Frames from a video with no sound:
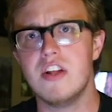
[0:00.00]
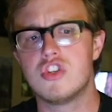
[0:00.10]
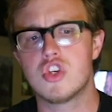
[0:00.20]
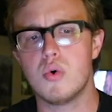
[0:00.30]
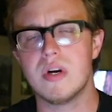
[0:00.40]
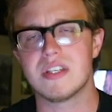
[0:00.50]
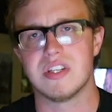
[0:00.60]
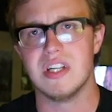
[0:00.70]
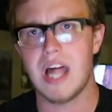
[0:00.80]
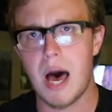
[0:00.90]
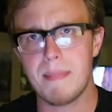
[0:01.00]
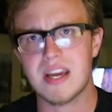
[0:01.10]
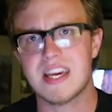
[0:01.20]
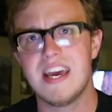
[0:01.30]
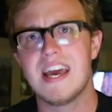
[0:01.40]
into an
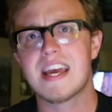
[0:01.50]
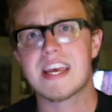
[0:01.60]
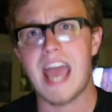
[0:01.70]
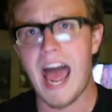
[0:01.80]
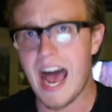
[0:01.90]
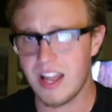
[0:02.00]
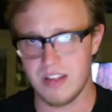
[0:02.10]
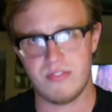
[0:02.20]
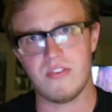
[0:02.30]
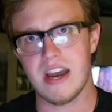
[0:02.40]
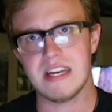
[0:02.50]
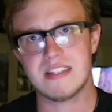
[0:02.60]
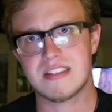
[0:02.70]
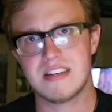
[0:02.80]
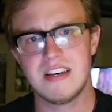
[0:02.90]
Islamic
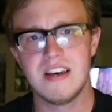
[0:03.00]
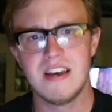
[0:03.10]
caliphate,